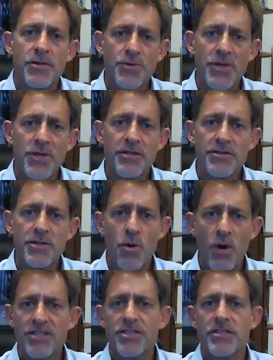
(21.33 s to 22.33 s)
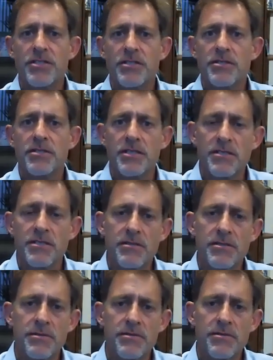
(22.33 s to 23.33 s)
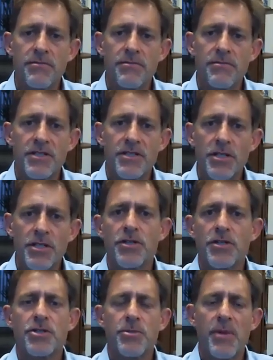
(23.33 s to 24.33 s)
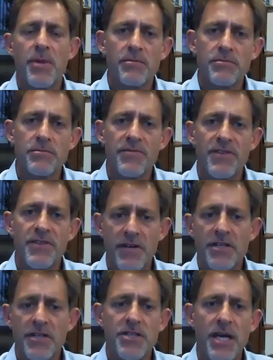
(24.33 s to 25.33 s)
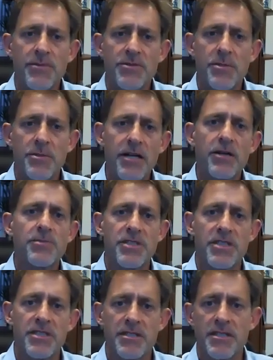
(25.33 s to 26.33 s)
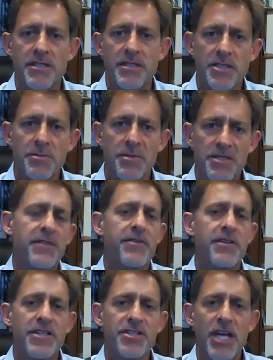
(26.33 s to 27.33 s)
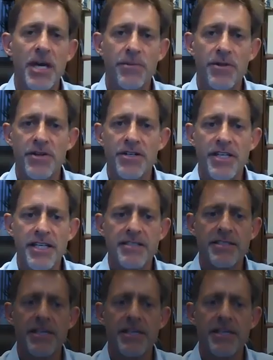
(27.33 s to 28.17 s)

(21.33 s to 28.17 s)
readers' questions and concerns about the various chapters of bankruptcy, specifically Chapter 13